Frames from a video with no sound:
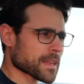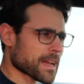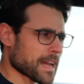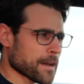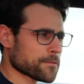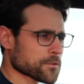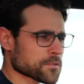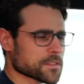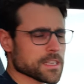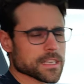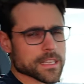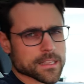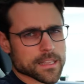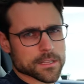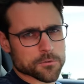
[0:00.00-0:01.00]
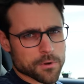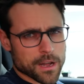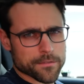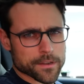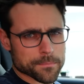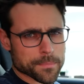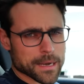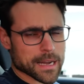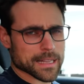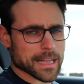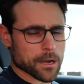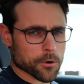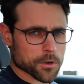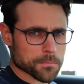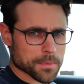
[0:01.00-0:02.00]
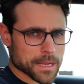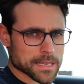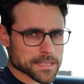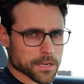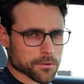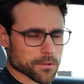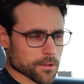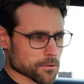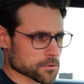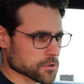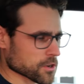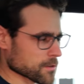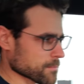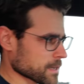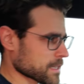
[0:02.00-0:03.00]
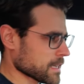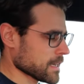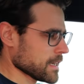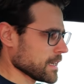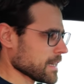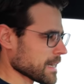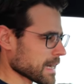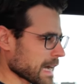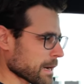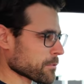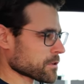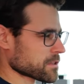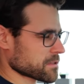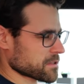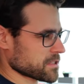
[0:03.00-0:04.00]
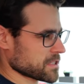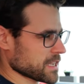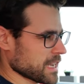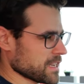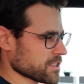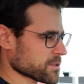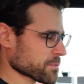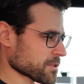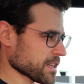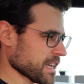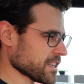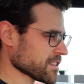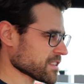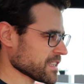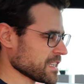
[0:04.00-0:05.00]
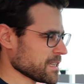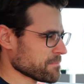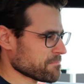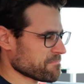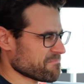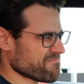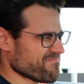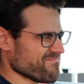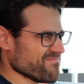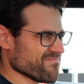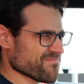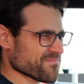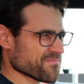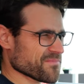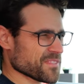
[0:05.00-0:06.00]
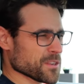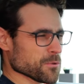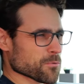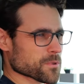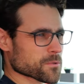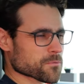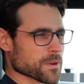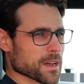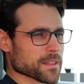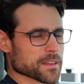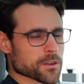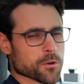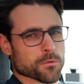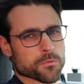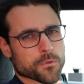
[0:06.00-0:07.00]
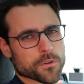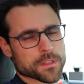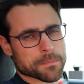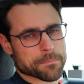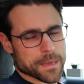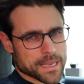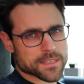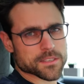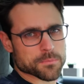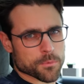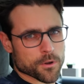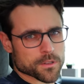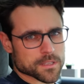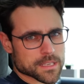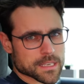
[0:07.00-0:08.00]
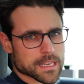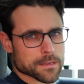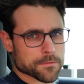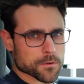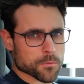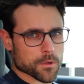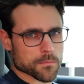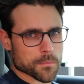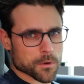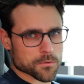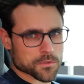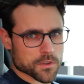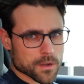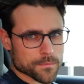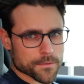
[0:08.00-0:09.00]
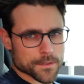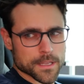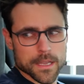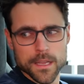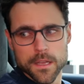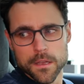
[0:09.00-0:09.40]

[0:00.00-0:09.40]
I have to see it in the driving part how it plays out long term, but I would say spontaneously you would rather go for the base sport seat if you want most comfort.